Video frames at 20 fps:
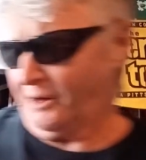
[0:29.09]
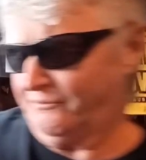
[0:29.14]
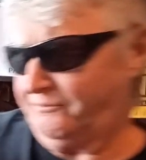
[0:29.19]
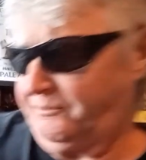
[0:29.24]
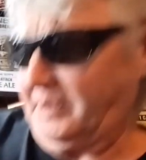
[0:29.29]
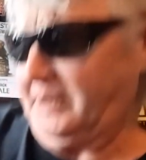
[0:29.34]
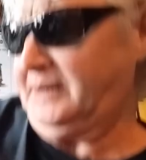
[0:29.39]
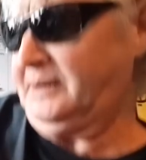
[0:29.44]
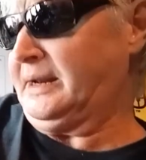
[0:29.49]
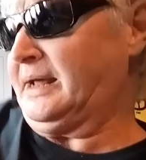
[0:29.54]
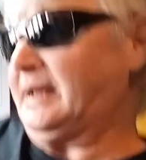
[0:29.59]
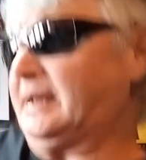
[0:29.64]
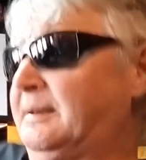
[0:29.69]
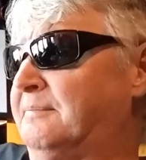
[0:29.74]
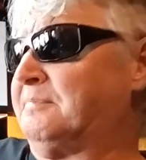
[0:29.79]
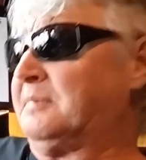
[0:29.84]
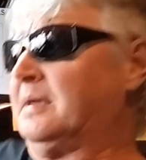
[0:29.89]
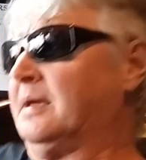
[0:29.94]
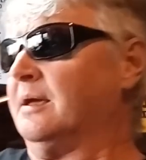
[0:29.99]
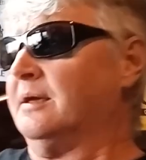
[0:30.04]
I've
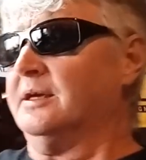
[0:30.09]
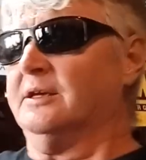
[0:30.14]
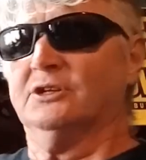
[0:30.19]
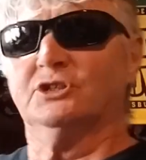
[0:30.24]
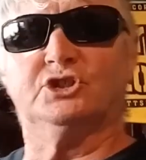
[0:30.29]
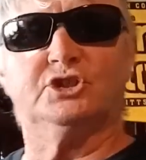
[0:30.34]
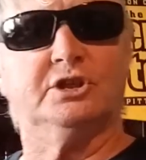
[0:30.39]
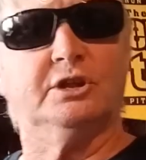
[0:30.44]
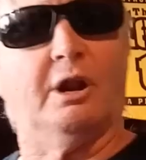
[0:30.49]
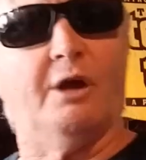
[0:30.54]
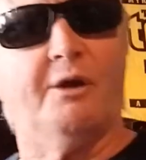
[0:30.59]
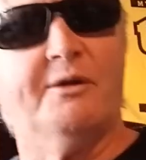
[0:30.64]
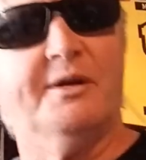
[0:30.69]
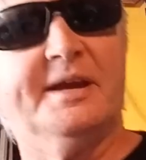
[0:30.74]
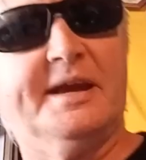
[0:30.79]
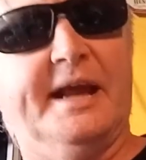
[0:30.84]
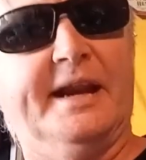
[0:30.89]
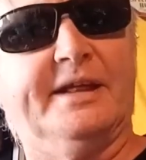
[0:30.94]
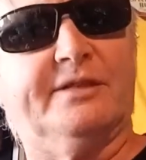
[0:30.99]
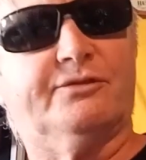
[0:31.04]
been slowly
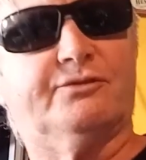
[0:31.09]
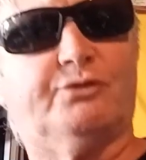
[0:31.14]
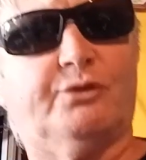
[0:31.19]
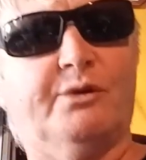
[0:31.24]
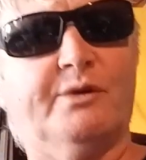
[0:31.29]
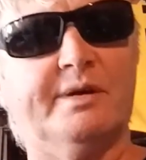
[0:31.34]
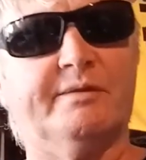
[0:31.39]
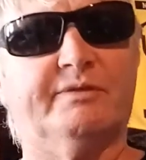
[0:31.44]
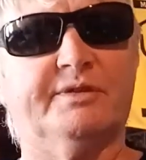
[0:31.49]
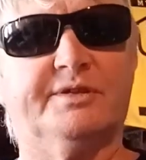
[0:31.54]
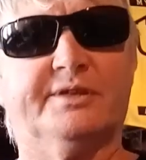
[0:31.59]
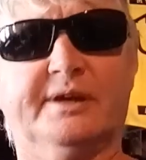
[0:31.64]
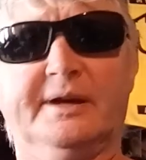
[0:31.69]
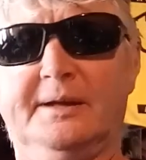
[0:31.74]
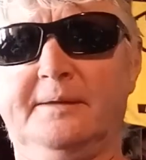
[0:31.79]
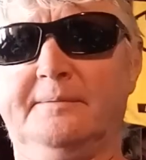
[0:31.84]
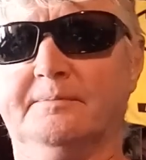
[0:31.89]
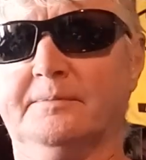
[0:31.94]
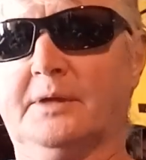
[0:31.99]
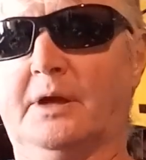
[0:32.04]
getting through
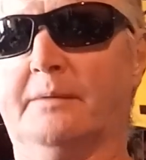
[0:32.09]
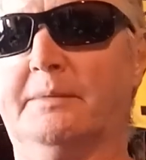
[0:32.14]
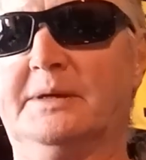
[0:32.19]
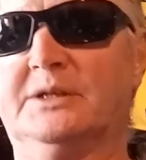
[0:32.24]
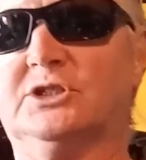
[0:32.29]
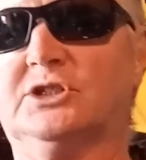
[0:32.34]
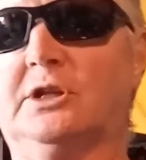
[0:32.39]
everything. I've been